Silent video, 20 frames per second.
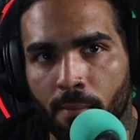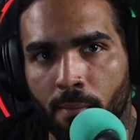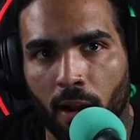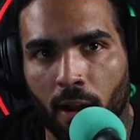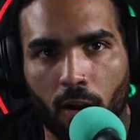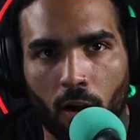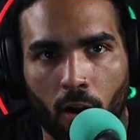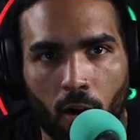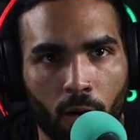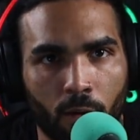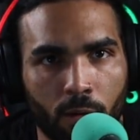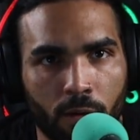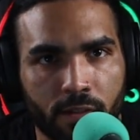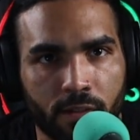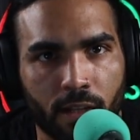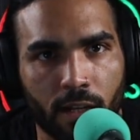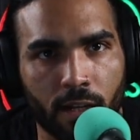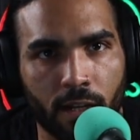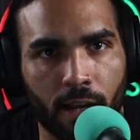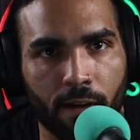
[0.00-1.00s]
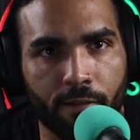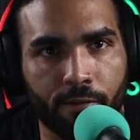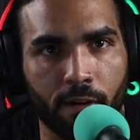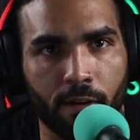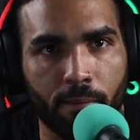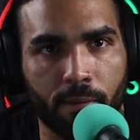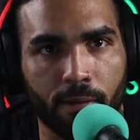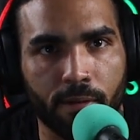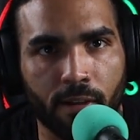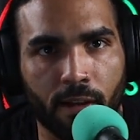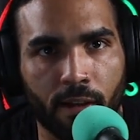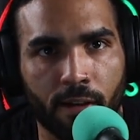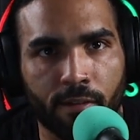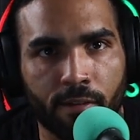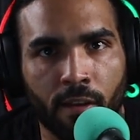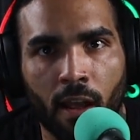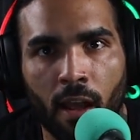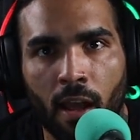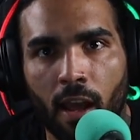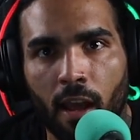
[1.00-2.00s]
car was going to get repossessed,
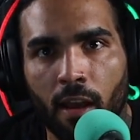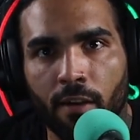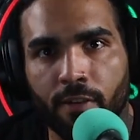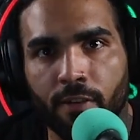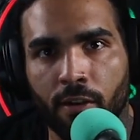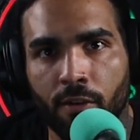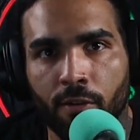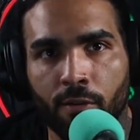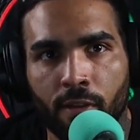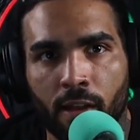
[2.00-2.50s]
if I knew